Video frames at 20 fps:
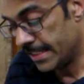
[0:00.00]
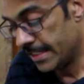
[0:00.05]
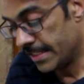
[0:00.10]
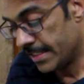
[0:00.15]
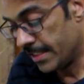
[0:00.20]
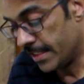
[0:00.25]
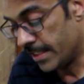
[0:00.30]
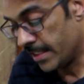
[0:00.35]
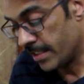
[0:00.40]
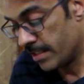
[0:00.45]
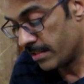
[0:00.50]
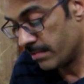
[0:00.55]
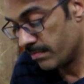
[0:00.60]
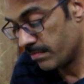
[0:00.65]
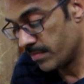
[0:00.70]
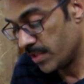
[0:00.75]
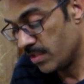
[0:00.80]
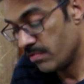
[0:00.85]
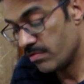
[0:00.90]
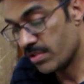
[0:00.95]
and
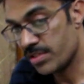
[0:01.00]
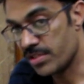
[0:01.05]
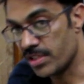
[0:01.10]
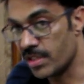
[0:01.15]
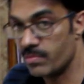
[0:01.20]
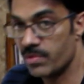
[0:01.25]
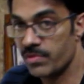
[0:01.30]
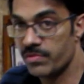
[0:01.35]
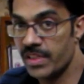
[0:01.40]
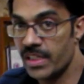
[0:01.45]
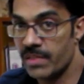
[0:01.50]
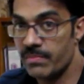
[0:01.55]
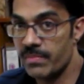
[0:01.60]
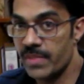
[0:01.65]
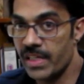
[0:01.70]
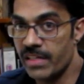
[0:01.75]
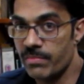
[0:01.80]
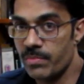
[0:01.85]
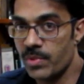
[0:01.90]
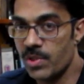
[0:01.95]
even some of them
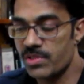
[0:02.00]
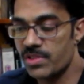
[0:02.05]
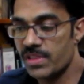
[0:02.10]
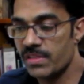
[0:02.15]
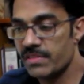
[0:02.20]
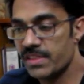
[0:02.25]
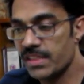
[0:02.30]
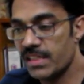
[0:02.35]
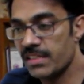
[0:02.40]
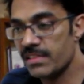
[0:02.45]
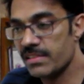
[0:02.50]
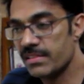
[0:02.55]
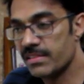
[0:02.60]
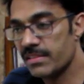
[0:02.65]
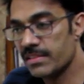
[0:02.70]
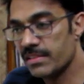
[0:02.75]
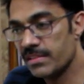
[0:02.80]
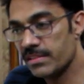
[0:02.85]
have positive sense uh,